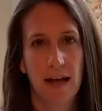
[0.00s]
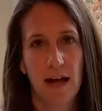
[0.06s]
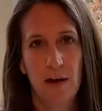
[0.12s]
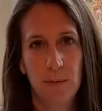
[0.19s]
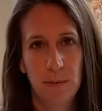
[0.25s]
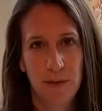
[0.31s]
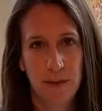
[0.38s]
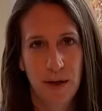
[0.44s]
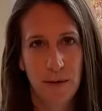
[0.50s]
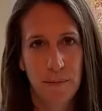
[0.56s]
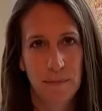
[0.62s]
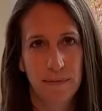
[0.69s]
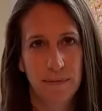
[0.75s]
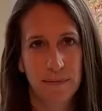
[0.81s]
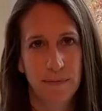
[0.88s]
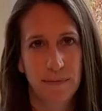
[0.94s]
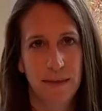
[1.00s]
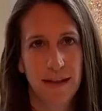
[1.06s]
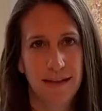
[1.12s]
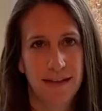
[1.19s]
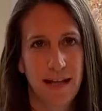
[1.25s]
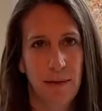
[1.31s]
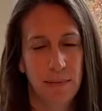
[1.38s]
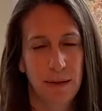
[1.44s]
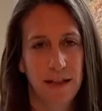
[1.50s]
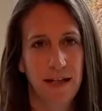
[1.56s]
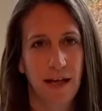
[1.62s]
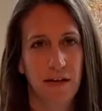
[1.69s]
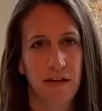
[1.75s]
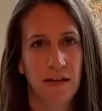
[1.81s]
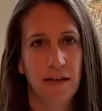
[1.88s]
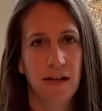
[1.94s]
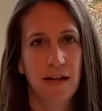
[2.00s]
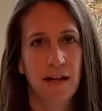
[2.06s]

Elbows up, let's tap it together.